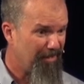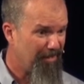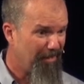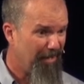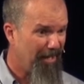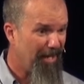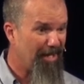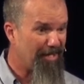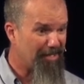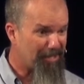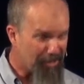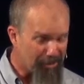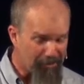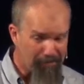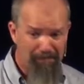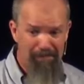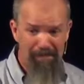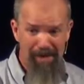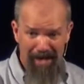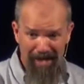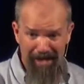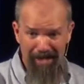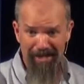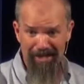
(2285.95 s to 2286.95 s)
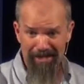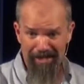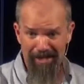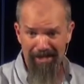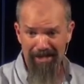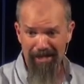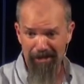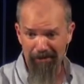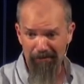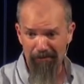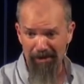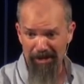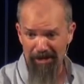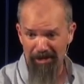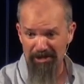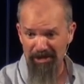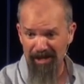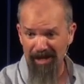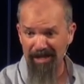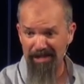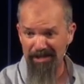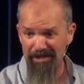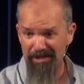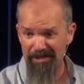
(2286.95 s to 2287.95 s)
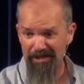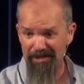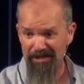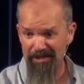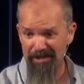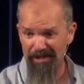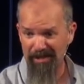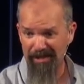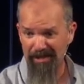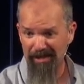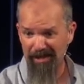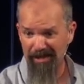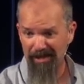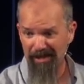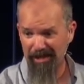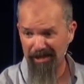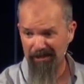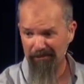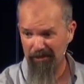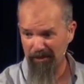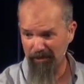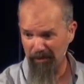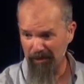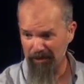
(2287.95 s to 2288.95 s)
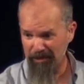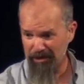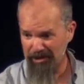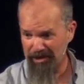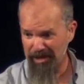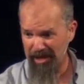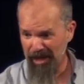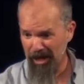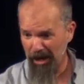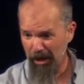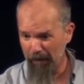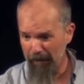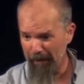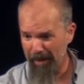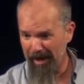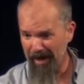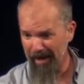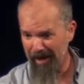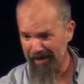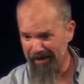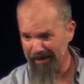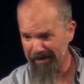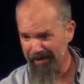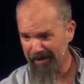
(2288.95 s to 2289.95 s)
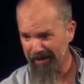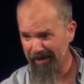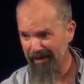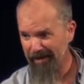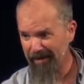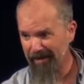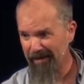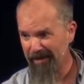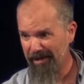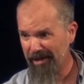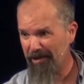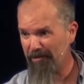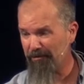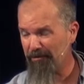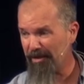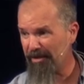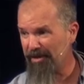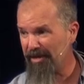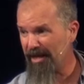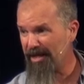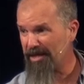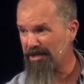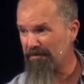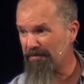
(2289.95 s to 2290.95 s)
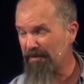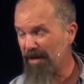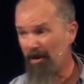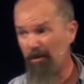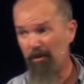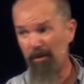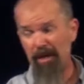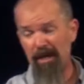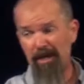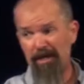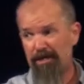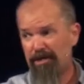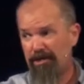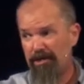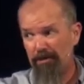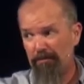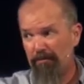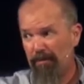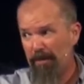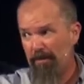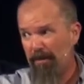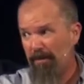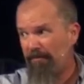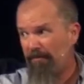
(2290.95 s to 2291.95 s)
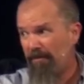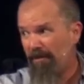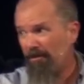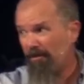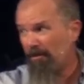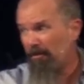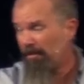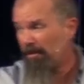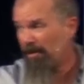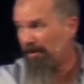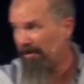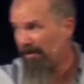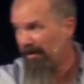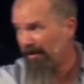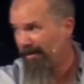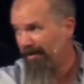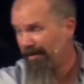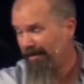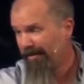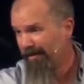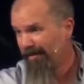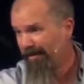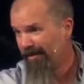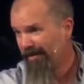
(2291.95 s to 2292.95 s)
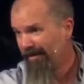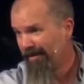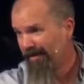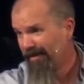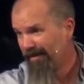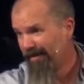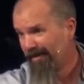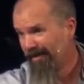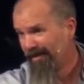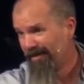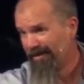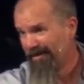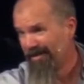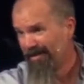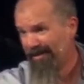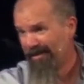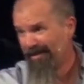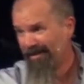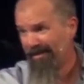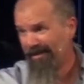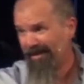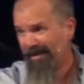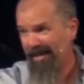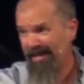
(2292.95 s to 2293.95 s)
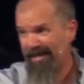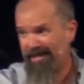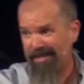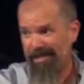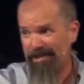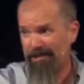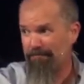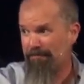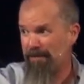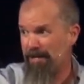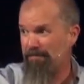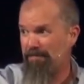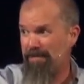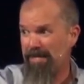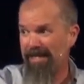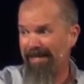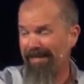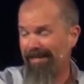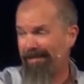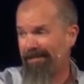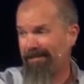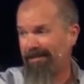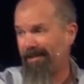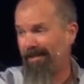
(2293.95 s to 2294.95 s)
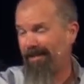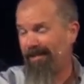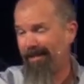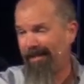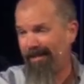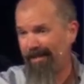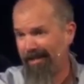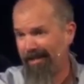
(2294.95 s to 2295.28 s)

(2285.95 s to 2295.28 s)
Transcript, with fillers: It's amazing what changes when we'll set our mind on the things of Christ. Oh, it still may be falling apart. It still may be ugly.